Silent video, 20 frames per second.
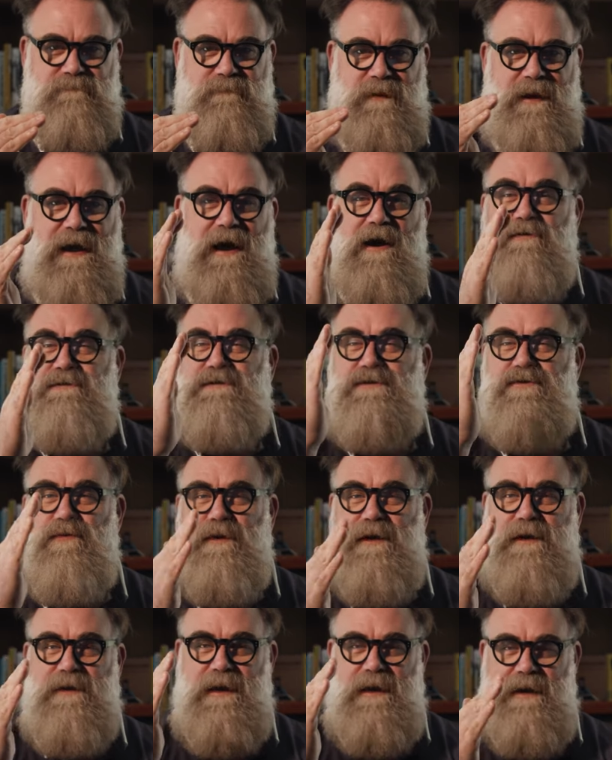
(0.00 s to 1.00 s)
How to
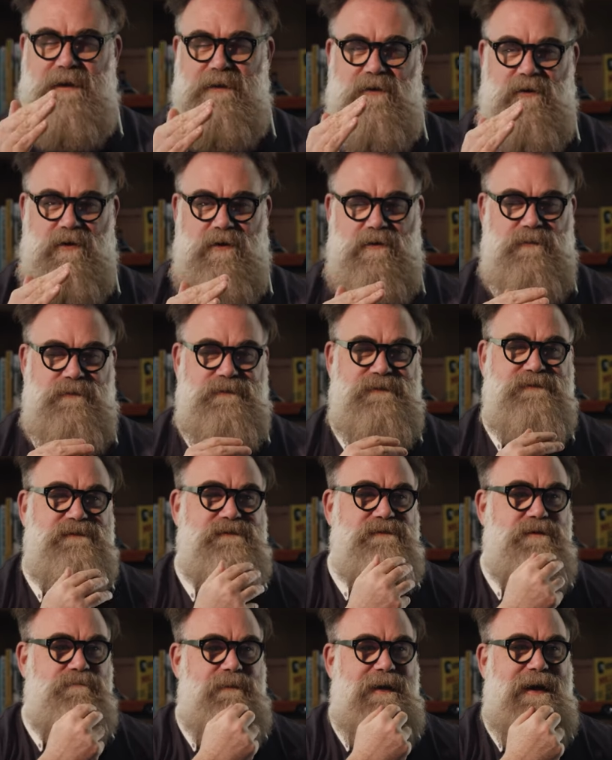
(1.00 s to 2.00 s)
win any argument. This
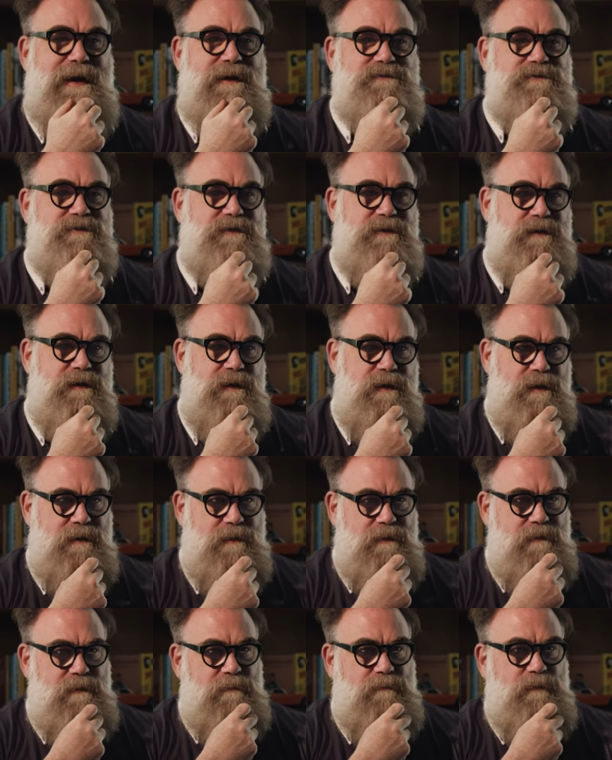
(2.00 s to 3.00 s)
is a magic
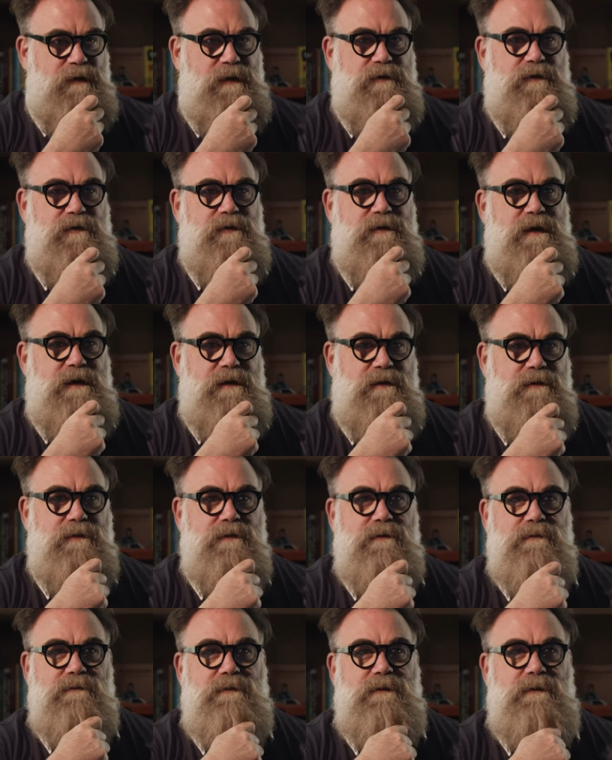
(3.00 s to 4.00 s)
pill
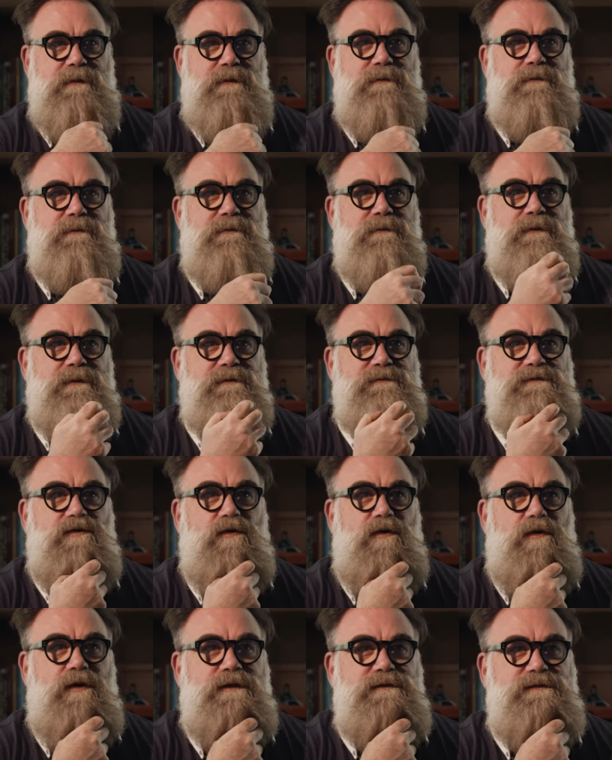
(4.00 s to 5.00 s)
here that is
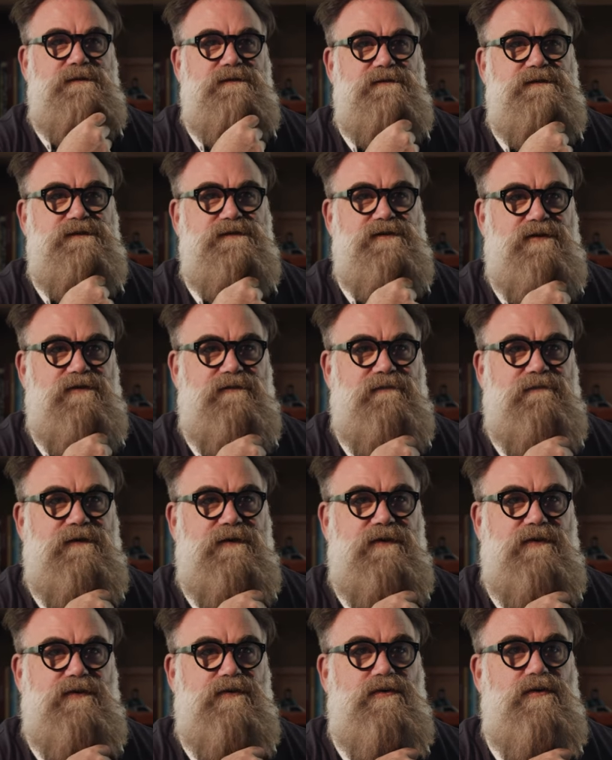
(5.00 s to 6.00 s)
going to serve
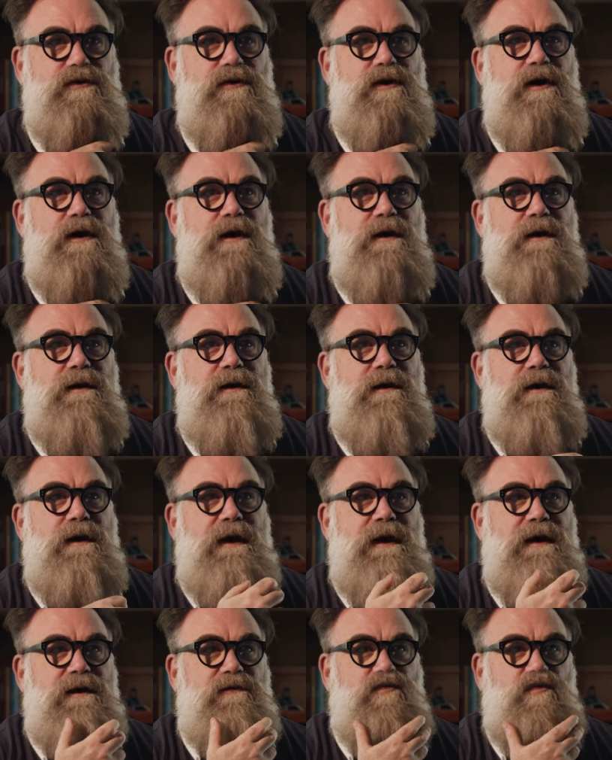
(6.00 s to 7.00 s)
you
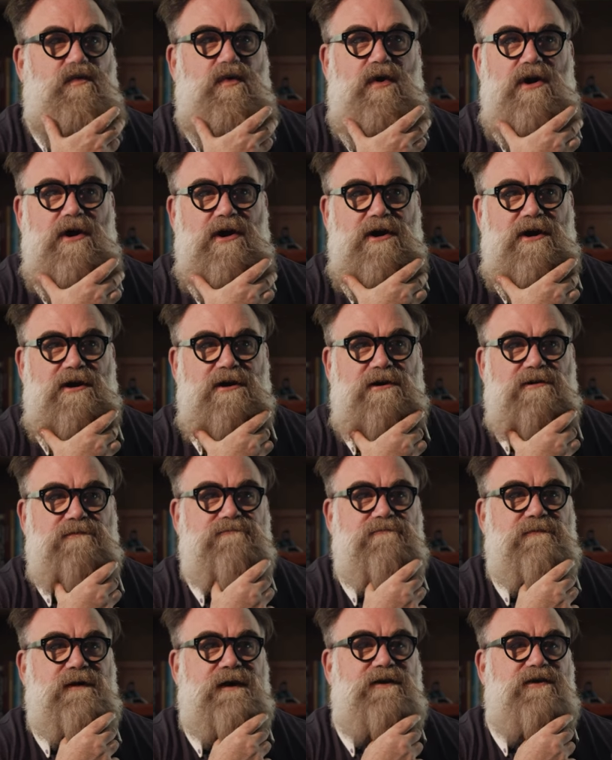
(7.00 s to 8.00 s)
in work,
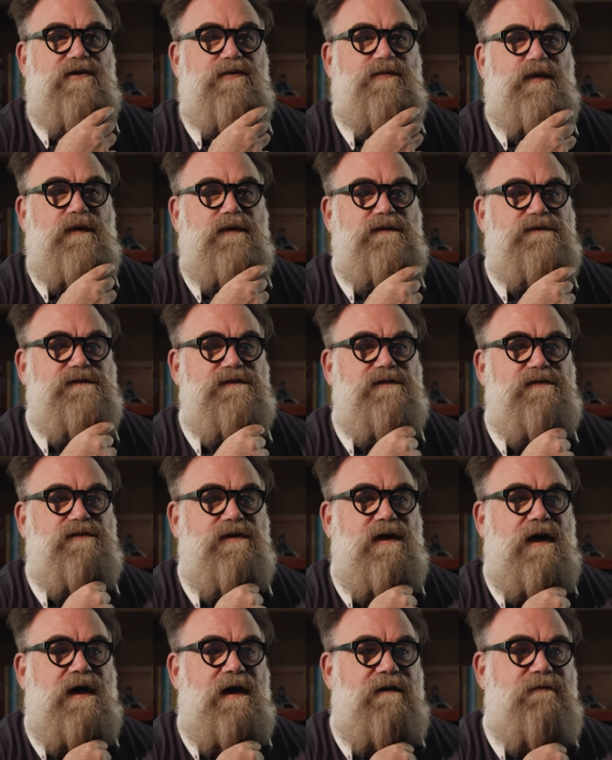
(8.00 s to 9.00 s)
in your personal
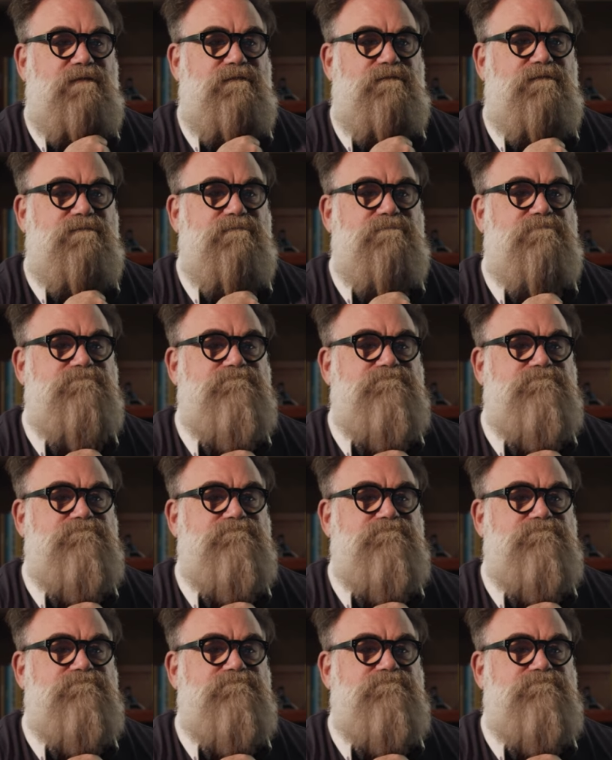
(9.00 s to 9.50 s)
life.